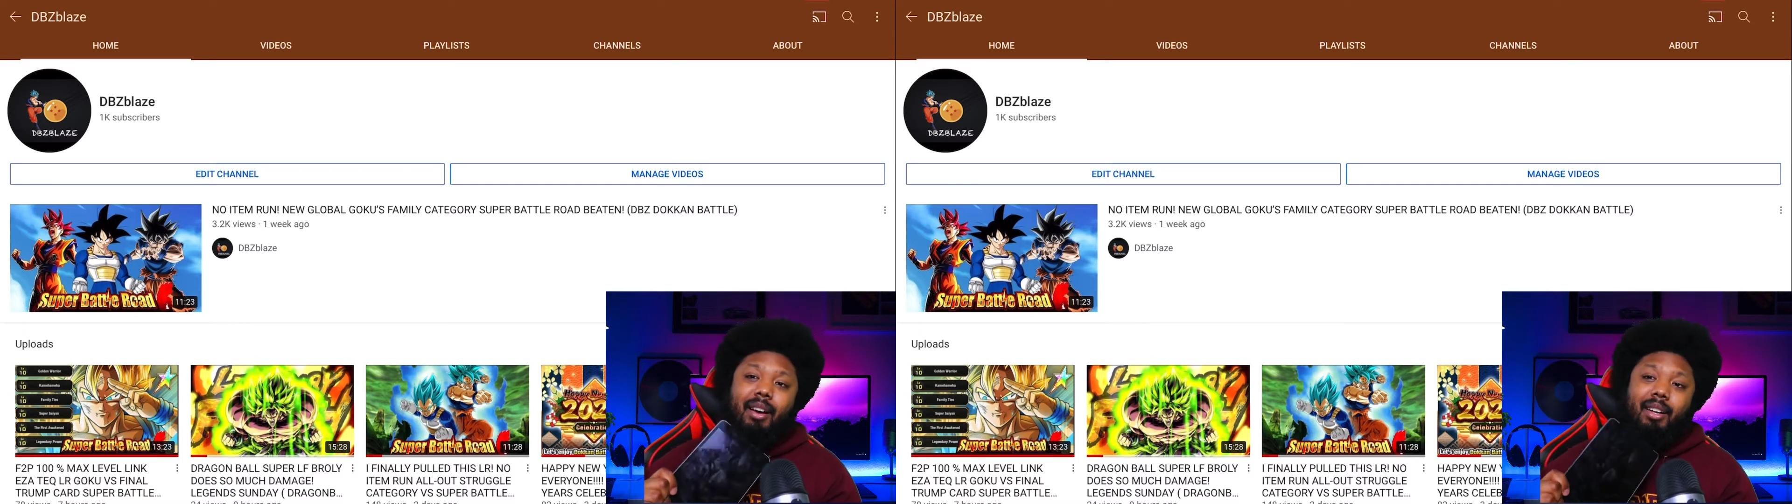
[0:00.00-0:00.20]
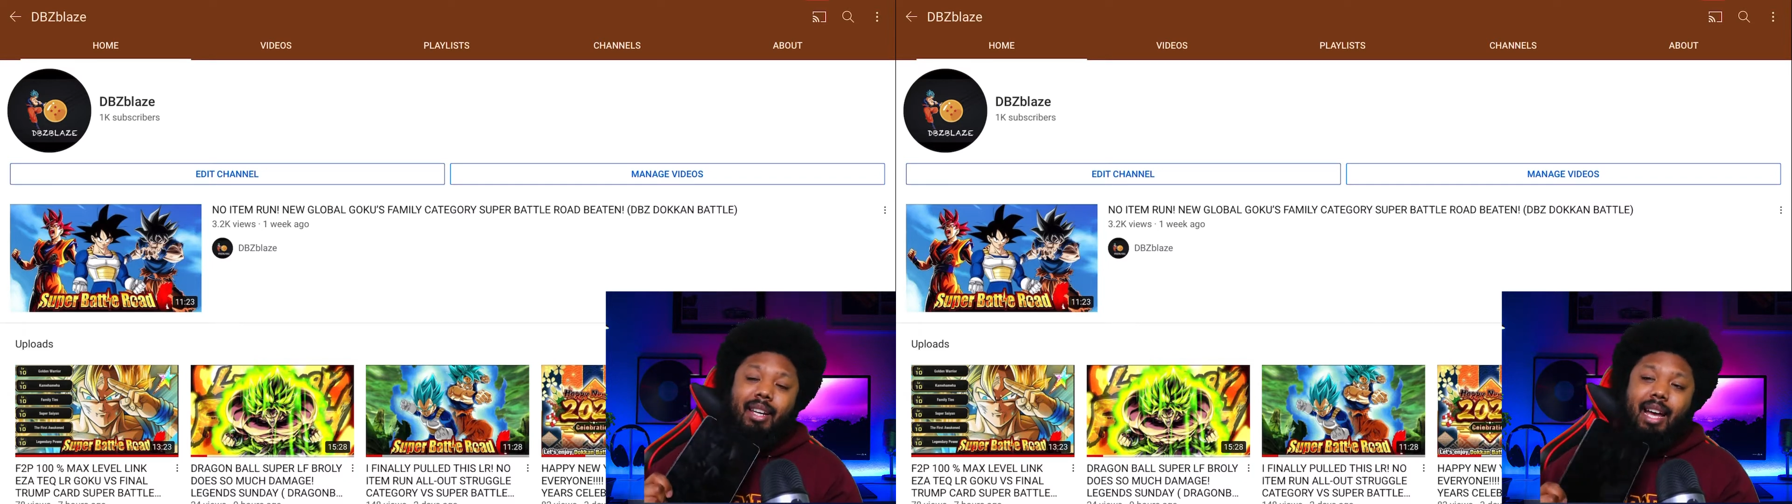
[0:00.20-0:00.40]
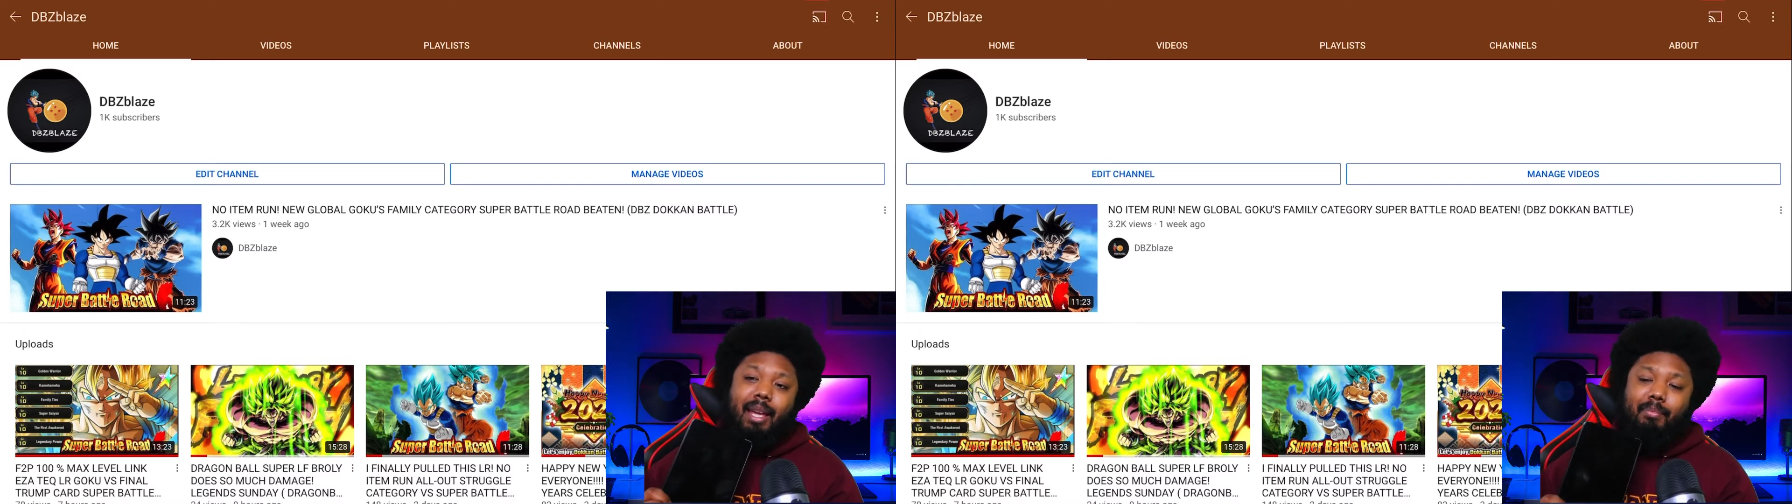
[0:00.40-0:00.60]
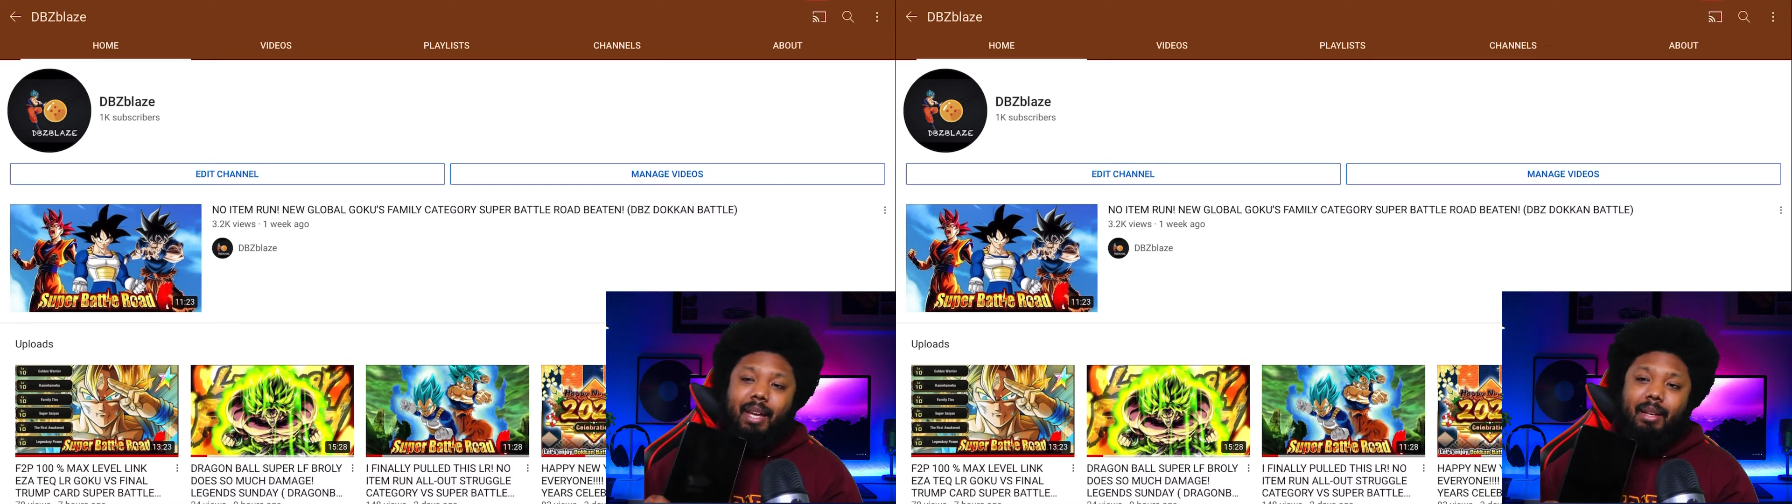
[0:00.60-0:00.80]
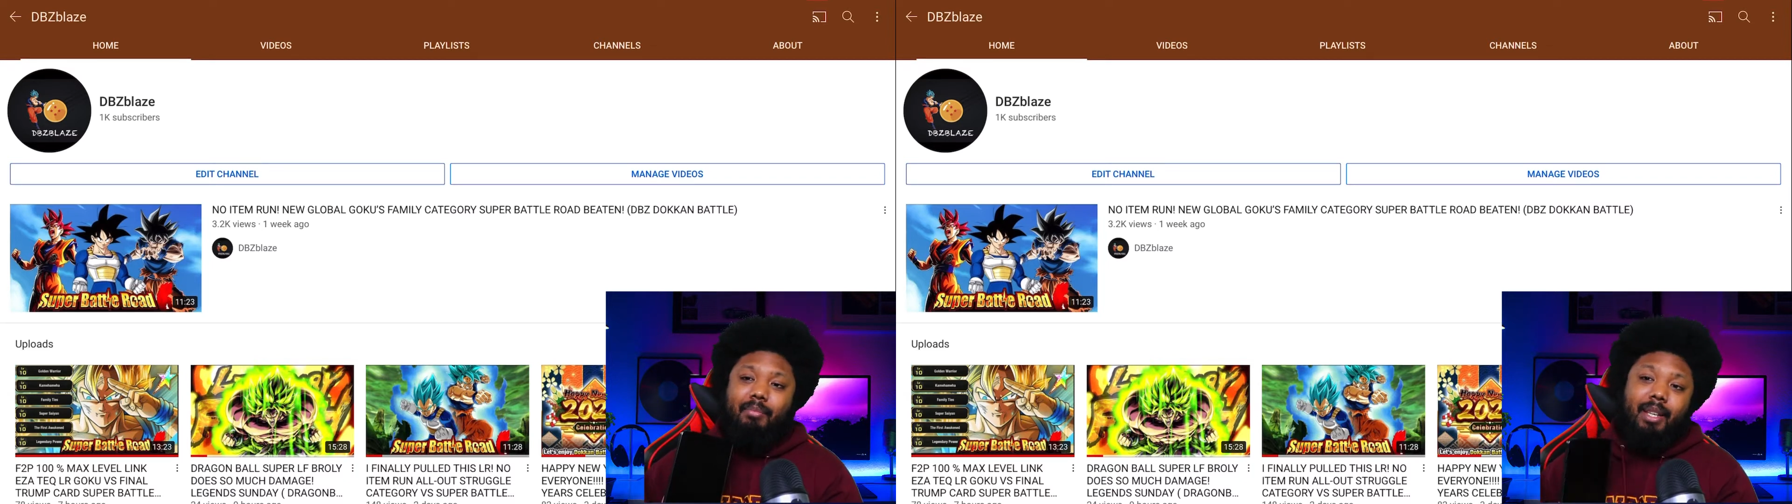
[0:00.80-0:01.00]
on an
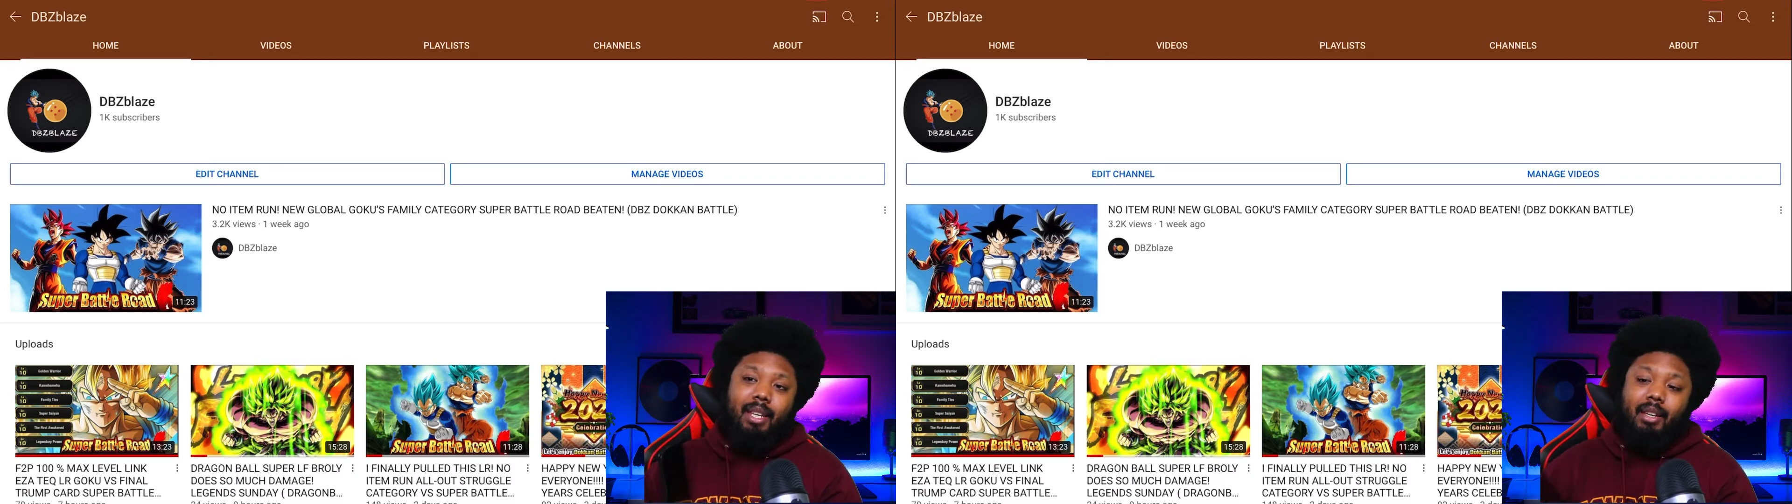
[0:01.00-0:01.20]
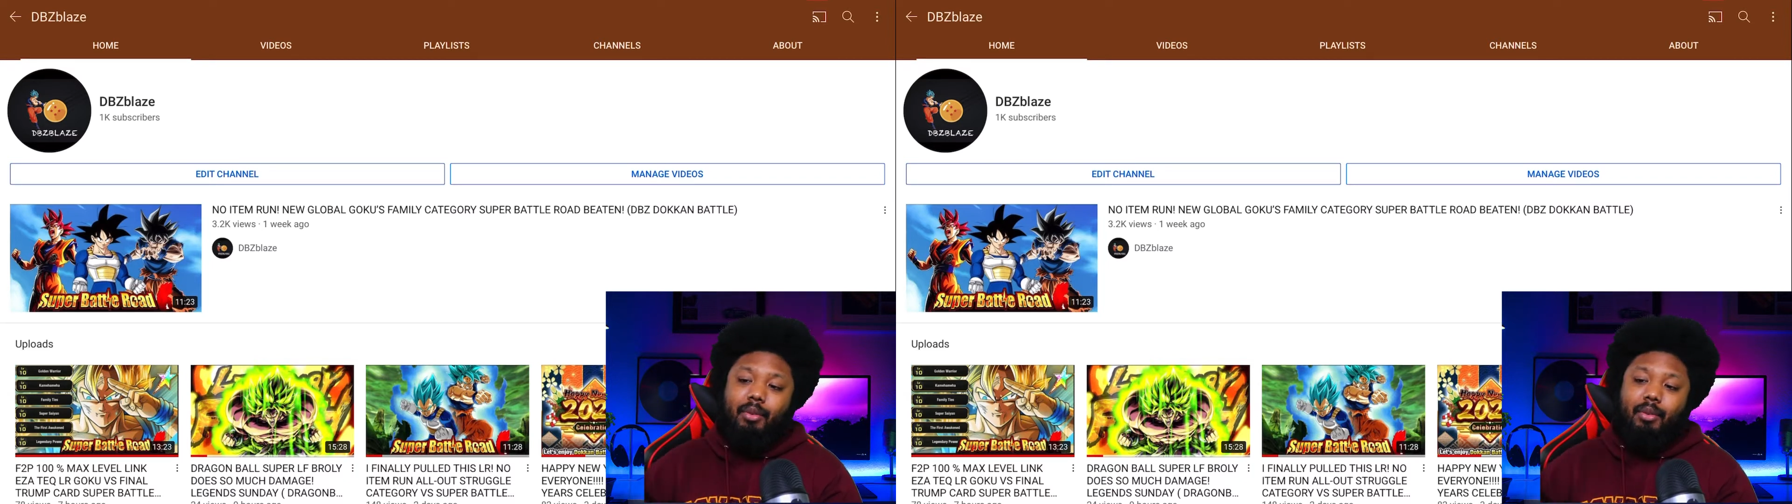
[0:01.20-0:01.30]
iPad mini.